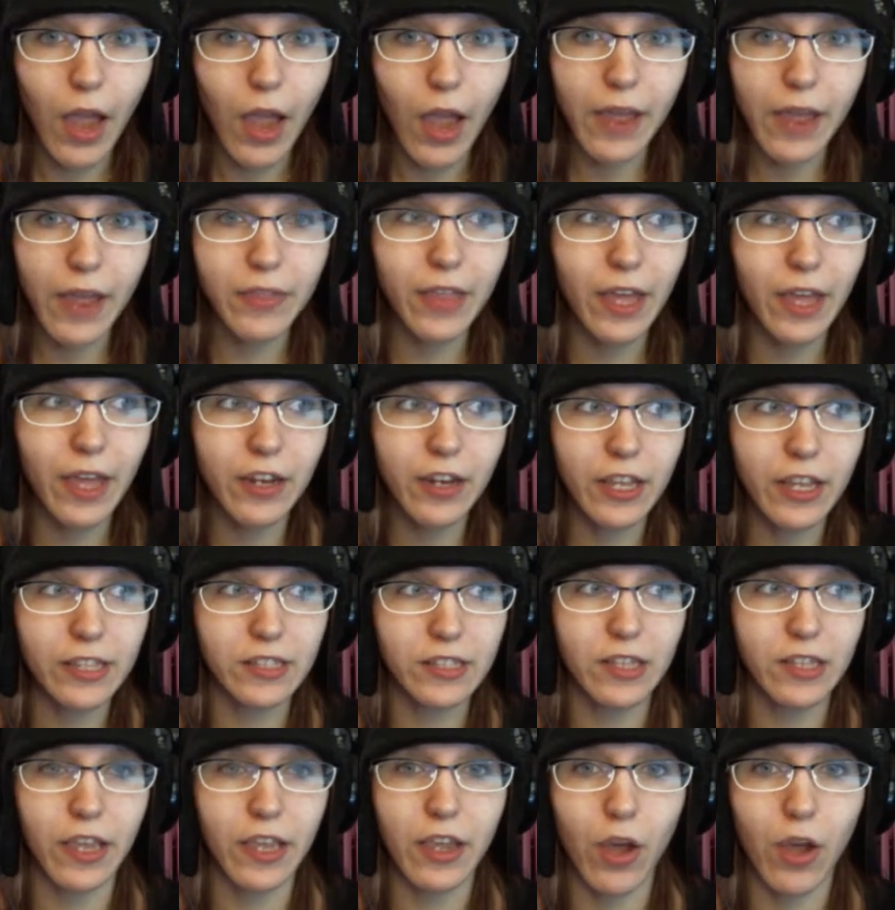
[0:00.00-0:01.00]
And then
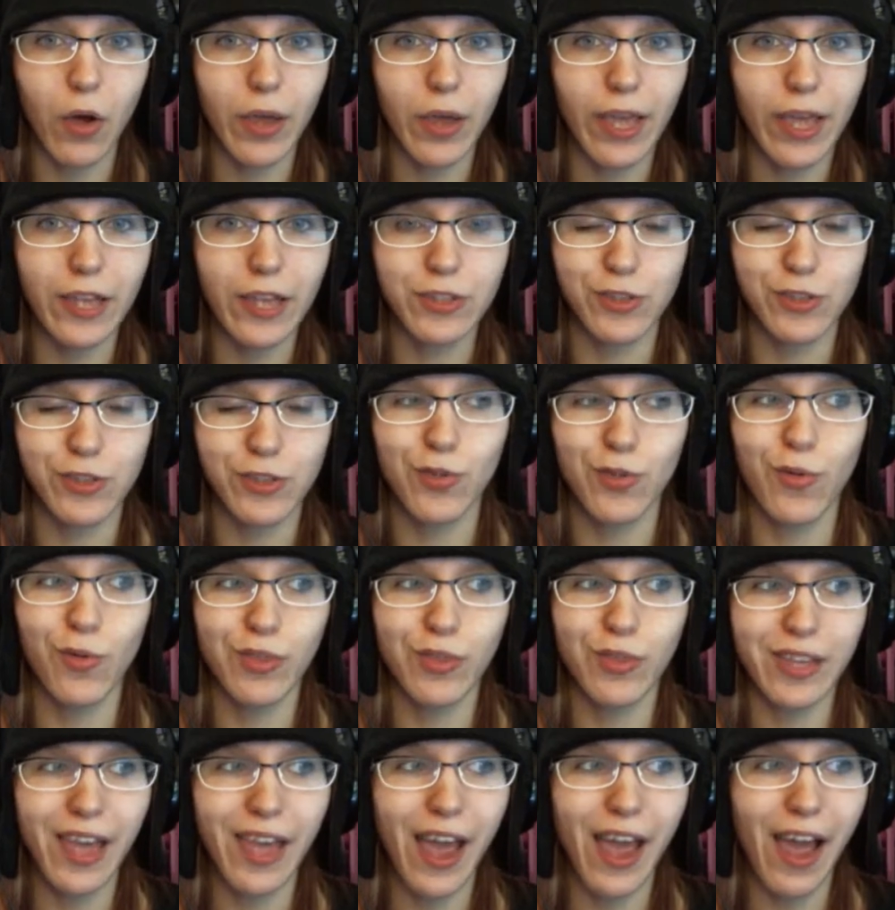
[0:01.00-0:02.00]
it's like, okay, so you
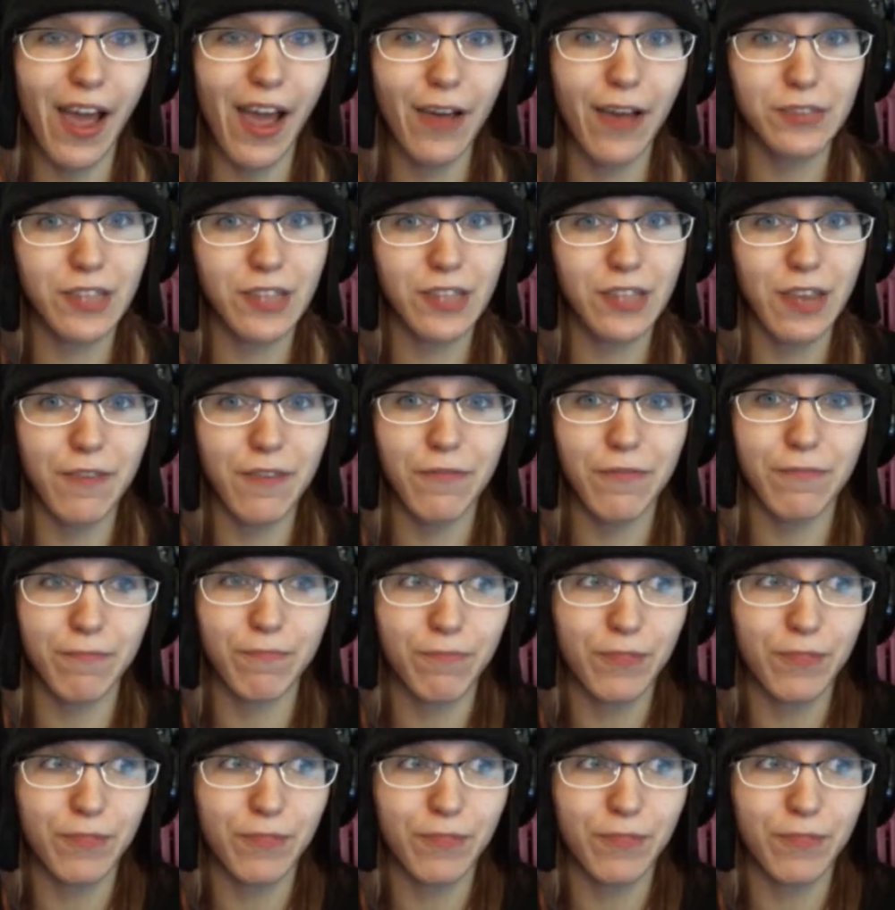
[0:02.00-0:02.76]
only have, say,